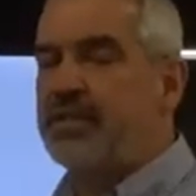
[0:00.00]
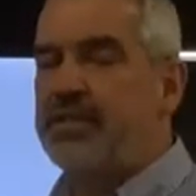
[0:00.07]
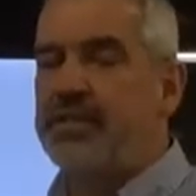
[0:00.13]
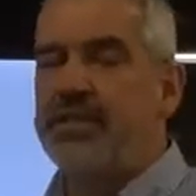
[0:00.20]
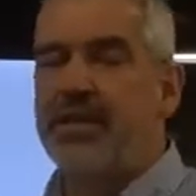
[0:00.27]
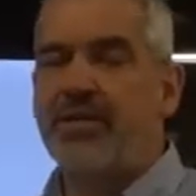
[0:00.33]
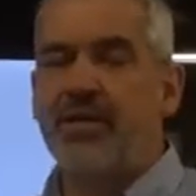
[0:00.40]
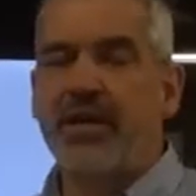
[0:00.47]

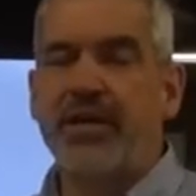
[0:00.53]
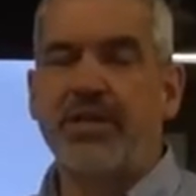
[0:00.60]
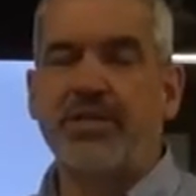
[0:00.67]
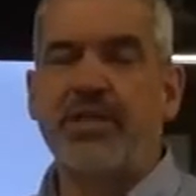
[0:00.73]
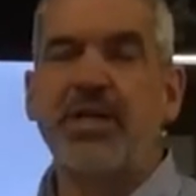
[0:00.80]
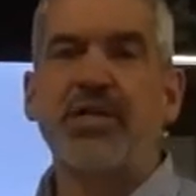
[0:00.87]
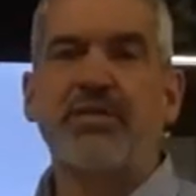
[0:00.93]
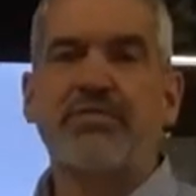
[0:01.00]
there are a
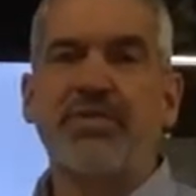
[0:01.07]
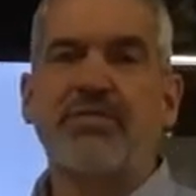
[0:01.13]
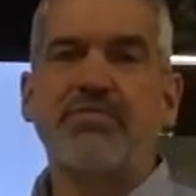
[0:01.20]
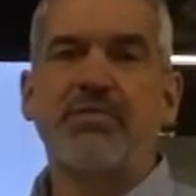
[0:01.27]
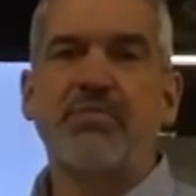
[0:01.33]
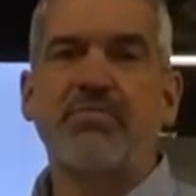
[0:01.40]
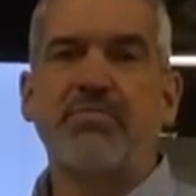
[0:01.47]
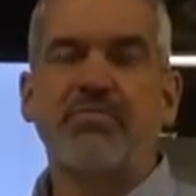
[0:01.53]
ton of
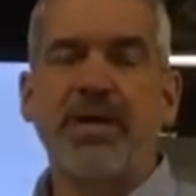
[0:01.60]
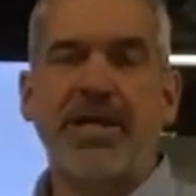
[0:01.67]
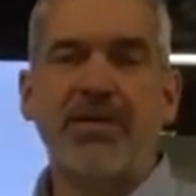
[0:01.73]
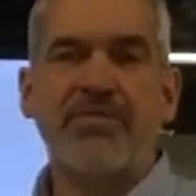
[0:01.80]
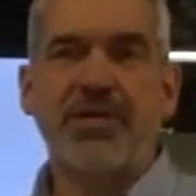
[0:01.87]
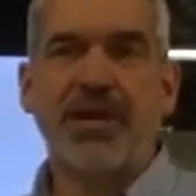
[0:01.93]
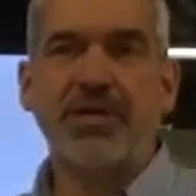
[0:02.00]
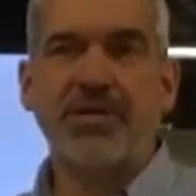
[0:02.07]
different
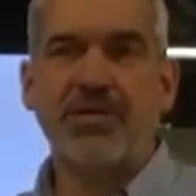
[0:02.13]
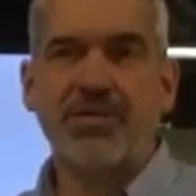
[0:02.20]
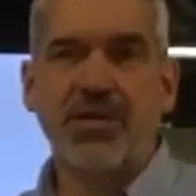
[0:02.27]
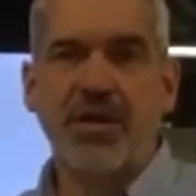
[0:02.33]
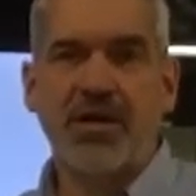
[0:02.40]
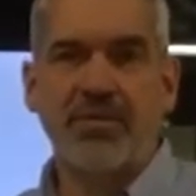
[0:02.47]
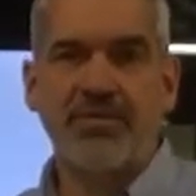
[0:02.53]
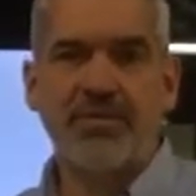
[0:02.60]
manufacturers
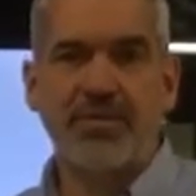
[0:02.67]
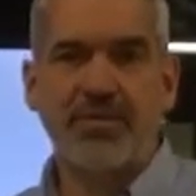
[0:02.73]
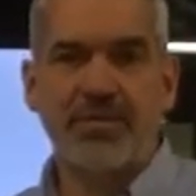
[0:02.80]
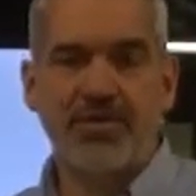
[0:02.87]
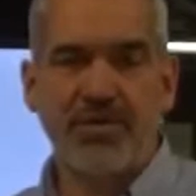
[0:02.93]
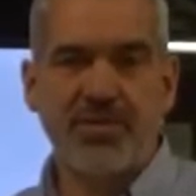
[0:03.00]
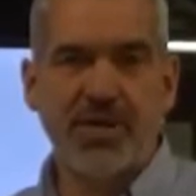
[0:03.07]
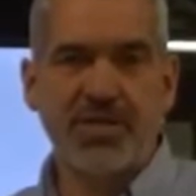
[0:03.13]
of
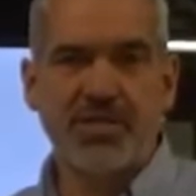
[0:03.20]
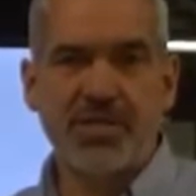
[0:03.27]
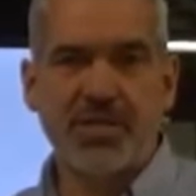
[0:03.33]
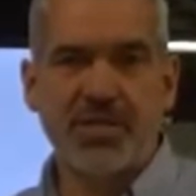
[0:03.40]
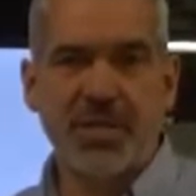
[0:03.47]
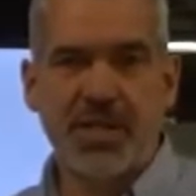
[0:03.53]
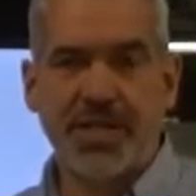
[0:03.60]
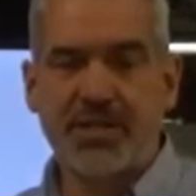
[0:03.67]
3-phase
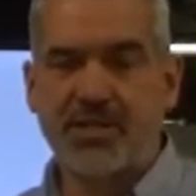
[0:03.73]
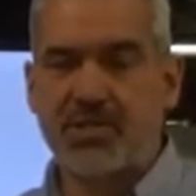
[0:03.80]
disconnects.